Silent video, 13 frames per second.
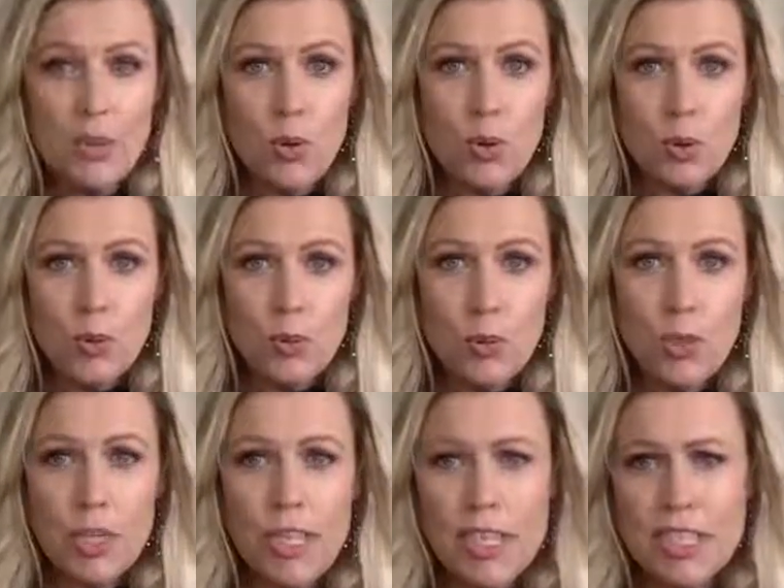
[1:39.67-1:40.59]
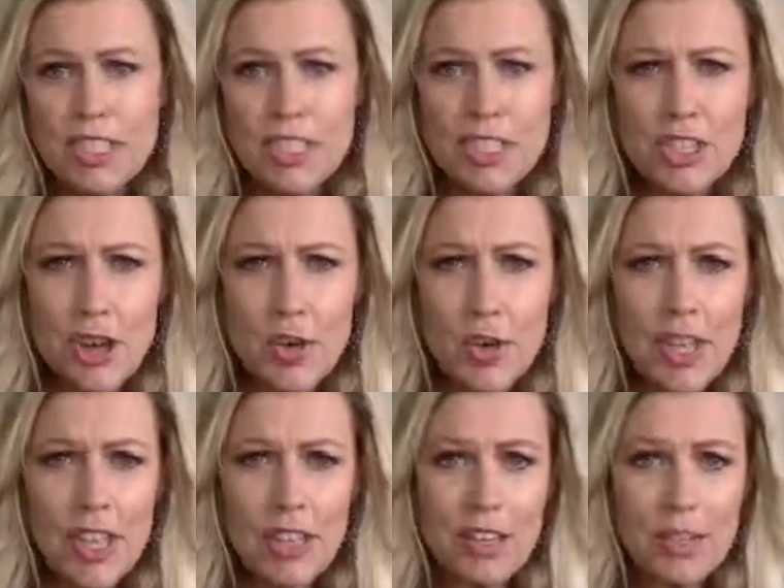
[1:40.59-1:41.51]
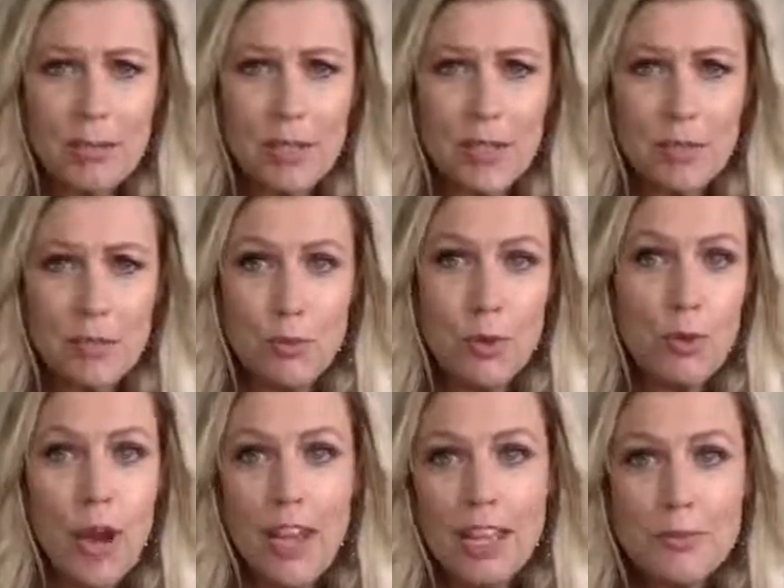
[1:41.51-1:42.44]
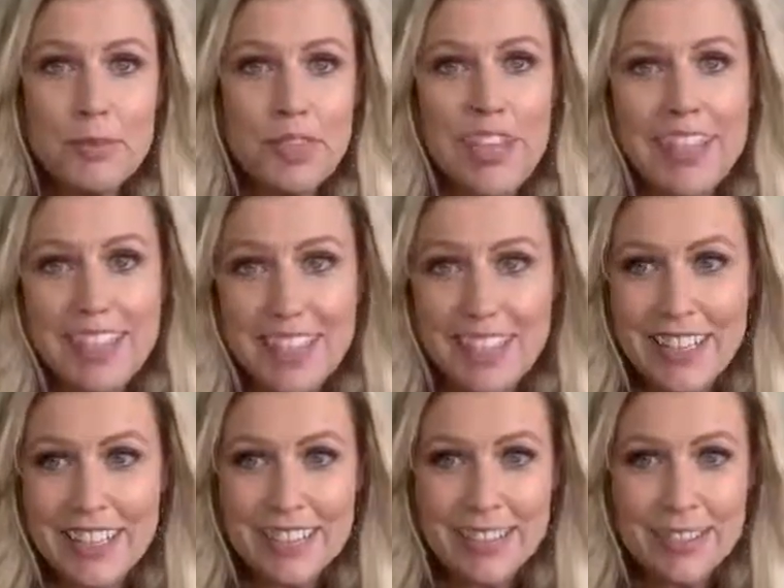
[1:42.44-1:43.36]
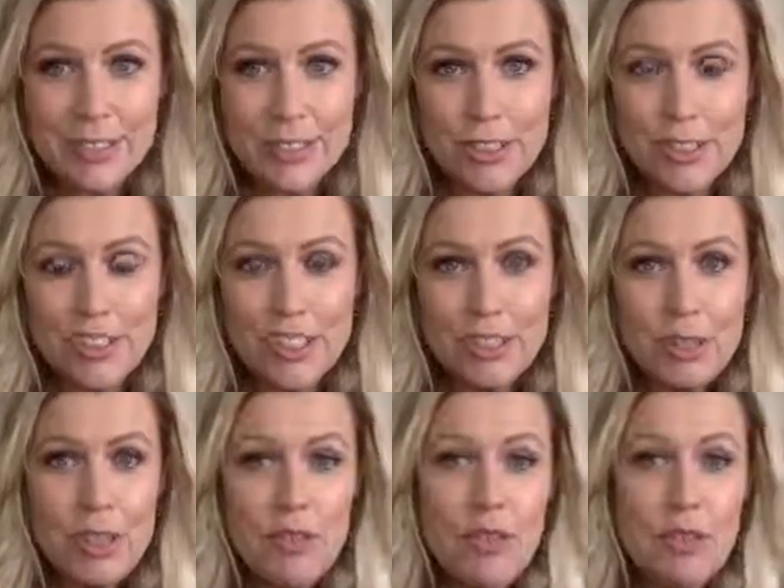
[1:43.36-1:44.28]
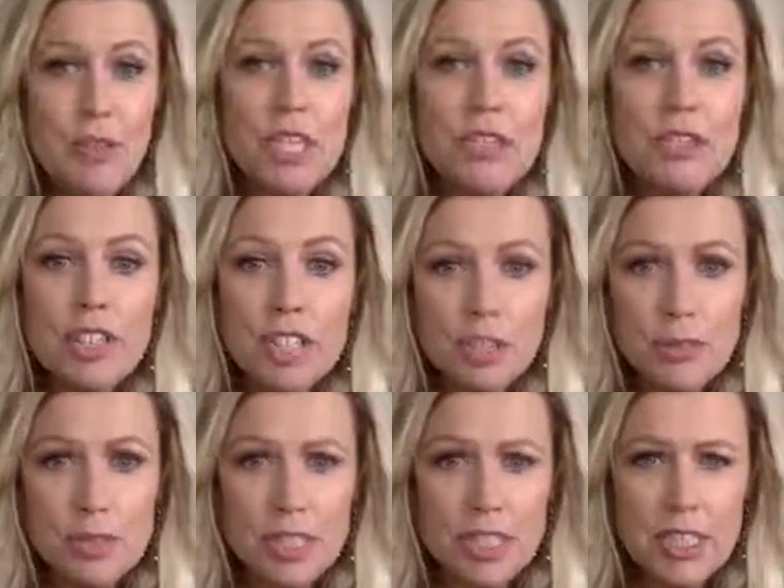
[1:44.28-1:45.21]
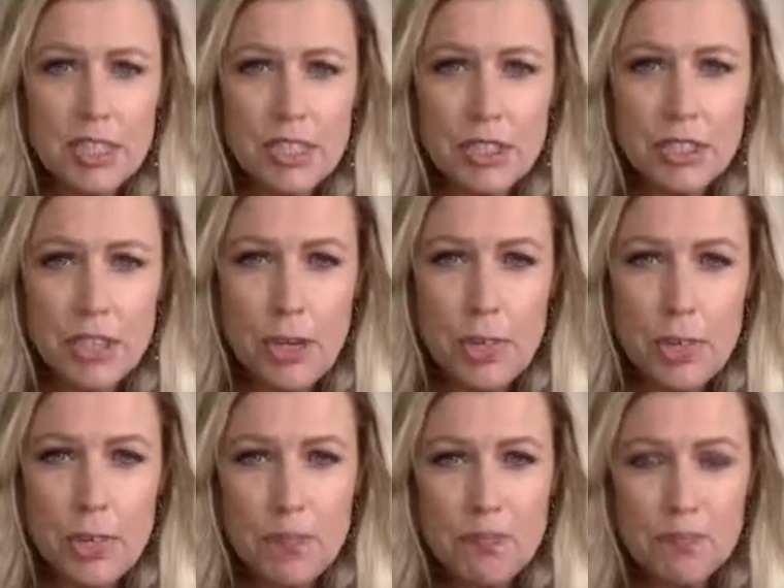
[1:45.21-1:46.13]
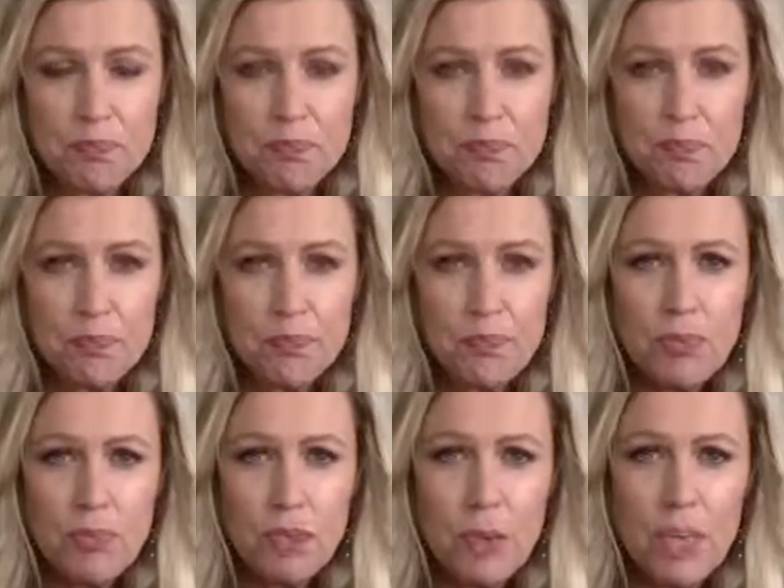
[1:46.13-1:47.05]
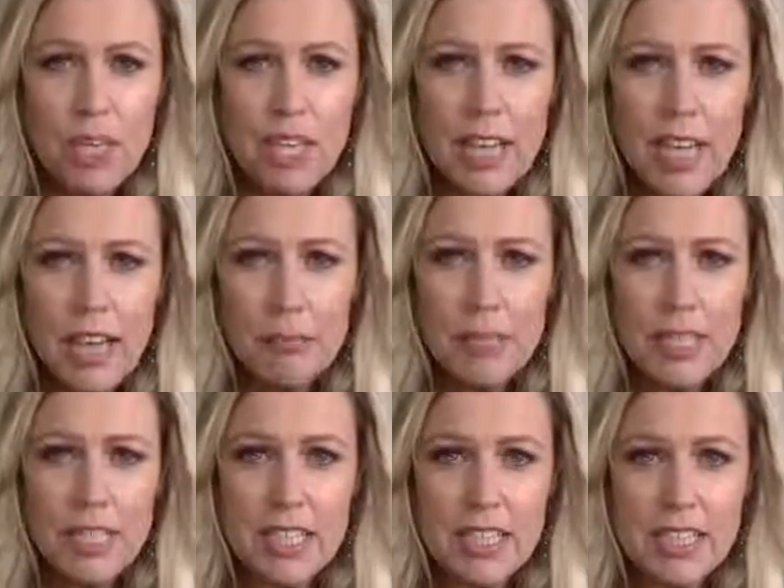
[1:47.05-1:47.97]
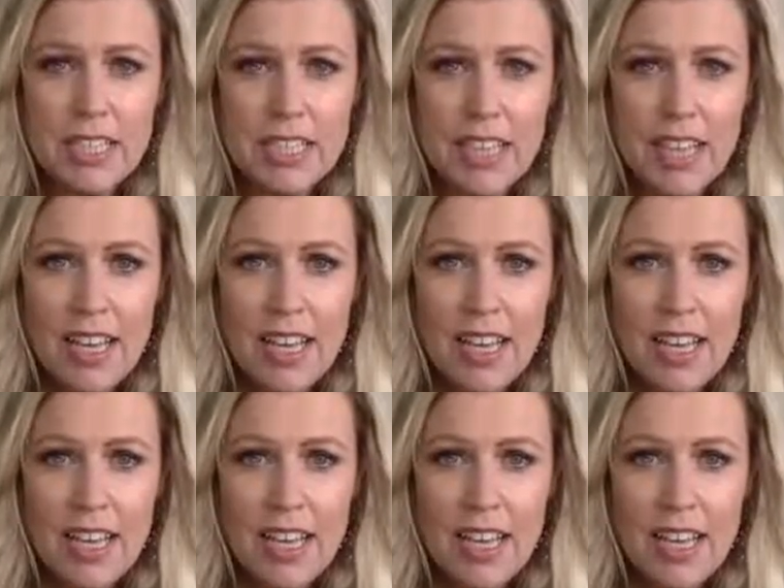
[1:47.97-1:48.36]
or we're getting to know him and we want him to like us, or even when you're in a relationship, what can happen is